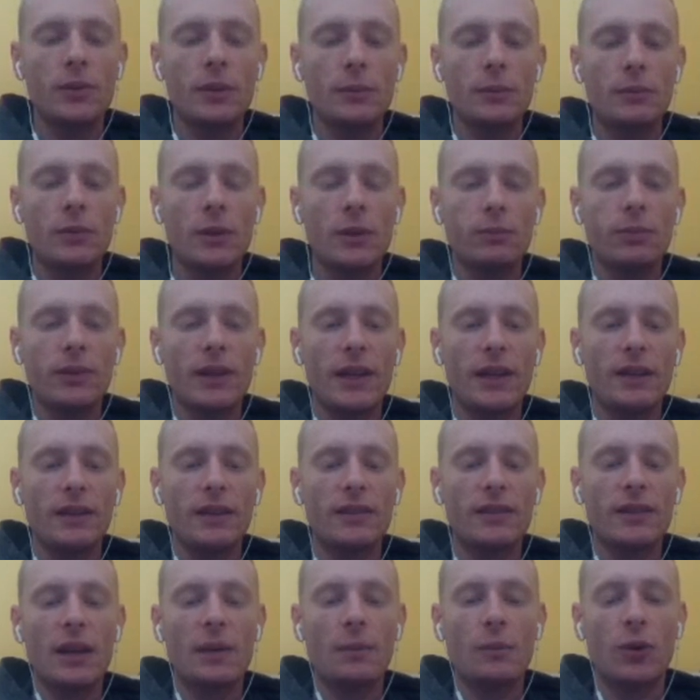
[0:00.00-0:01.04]
When playing
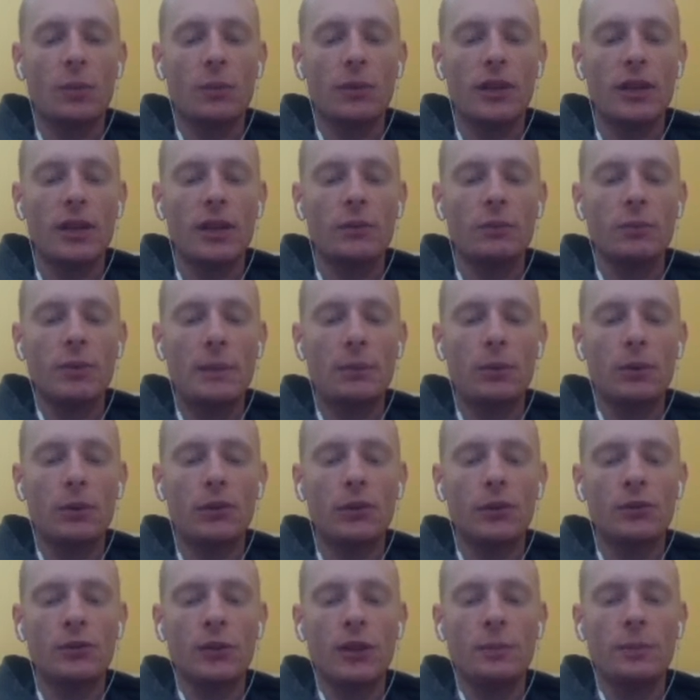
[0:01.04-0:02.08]
this game normally, people
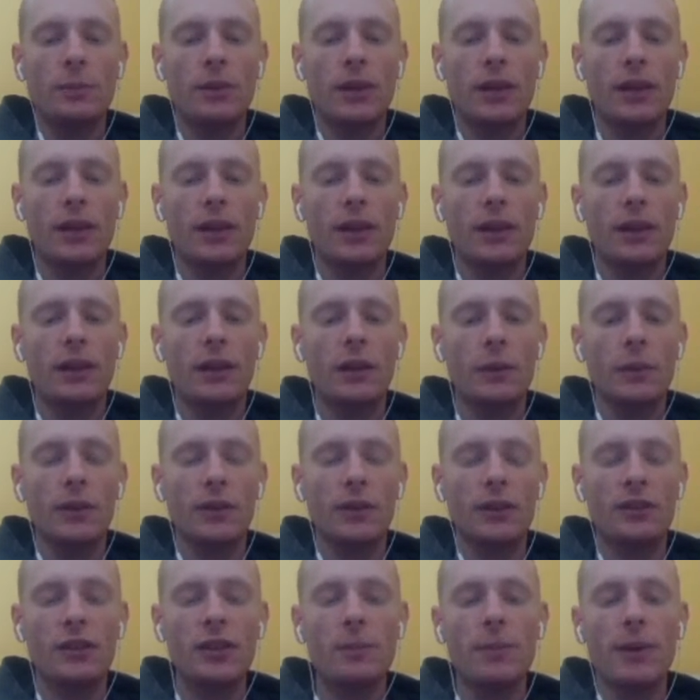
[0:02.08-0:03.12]
usually play with
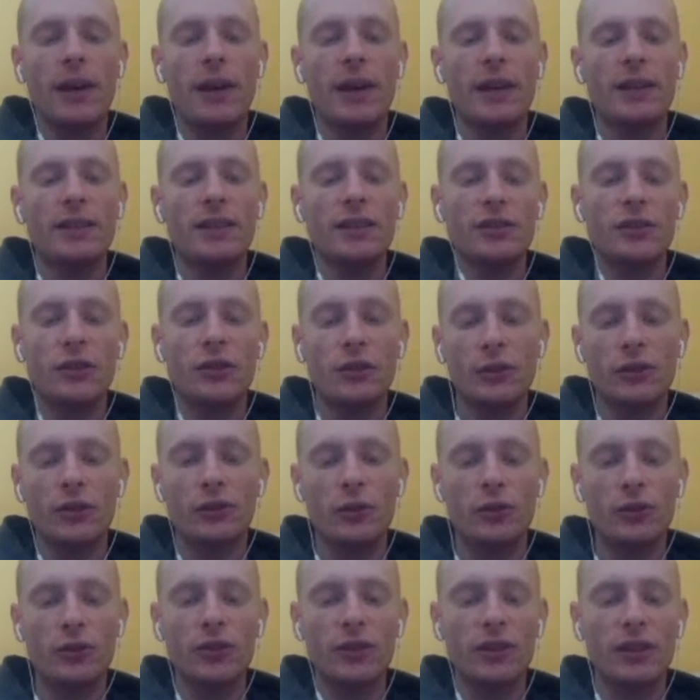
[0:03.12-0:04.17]
the D-pad, since there's no
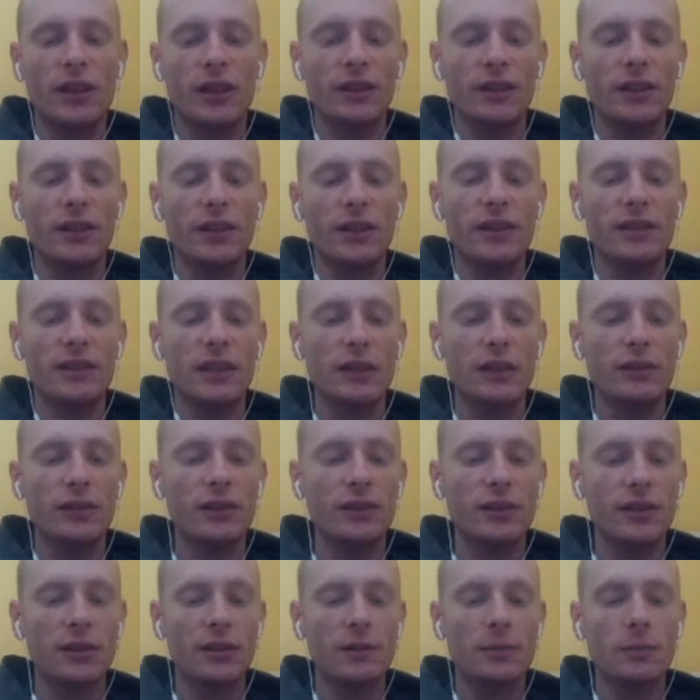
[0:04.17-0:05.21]
control stick on the DS,
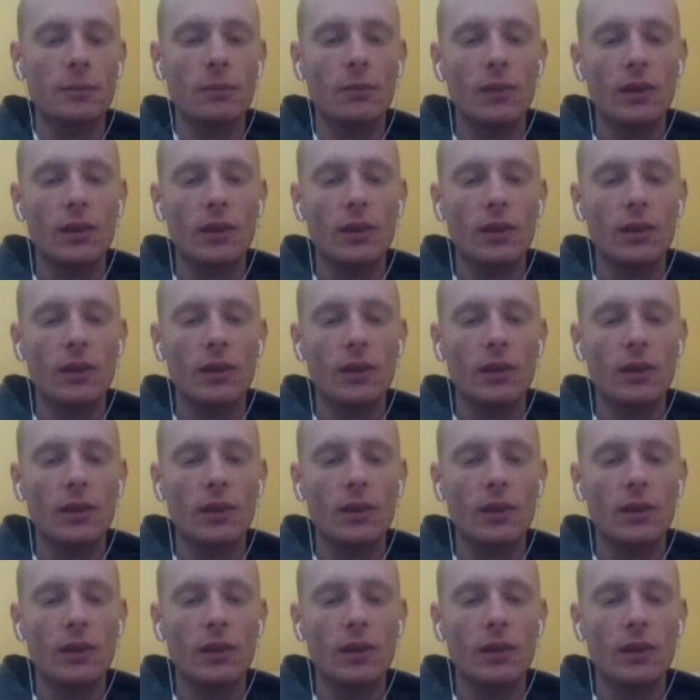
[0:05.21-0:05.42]
obviously.